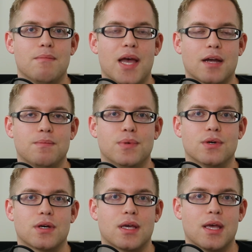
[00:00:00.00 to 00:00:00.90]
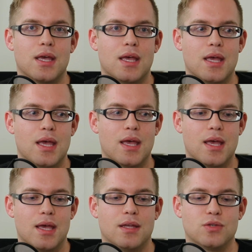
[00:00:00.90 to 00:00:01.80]
MacBook
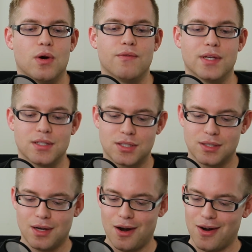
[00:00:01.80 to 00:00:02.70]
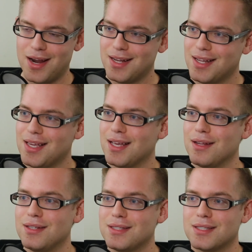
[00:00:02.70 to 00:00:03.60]
12 inch. All right.
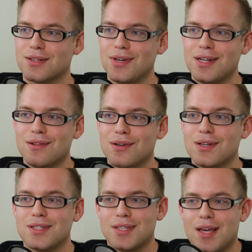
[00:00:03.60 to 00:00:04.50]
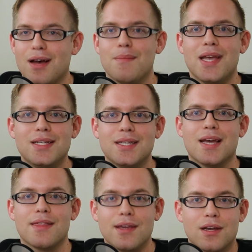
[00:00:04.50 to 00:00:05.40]
Its screen looks
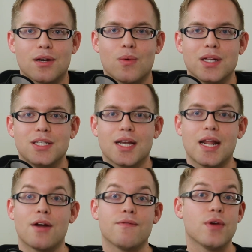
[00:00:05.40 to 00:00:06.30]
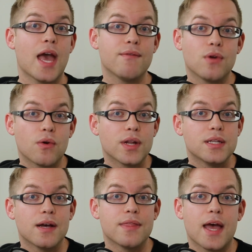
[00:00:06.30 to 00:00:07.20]
amazing. I think you're going to want to check it out if you haven't already
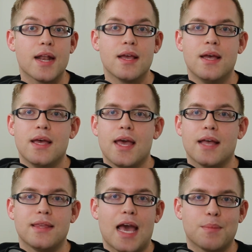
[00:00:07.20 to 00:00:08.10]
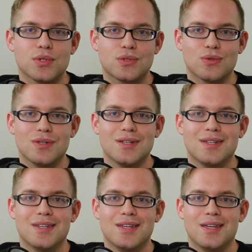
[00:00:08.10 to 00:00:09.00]
done that at the Apple Store.
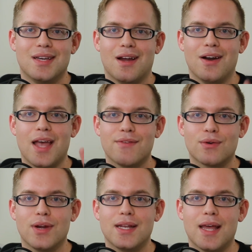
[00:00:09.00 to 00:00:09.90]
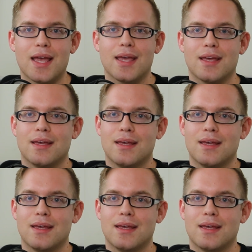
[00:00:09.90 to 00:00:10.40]
All right, have a great day.